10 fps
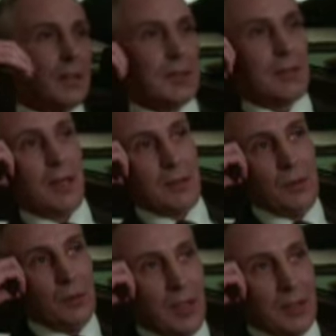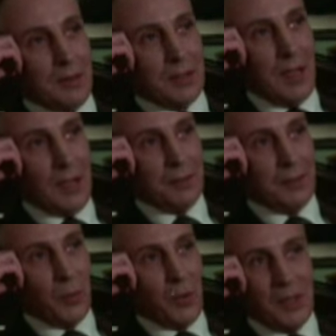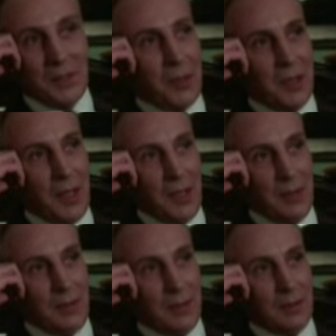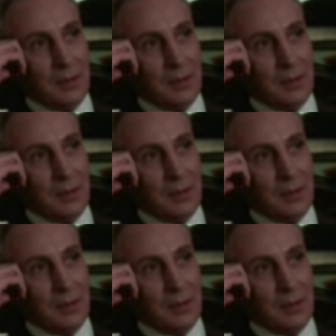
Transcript: He's cut you out of his life for weeks on end,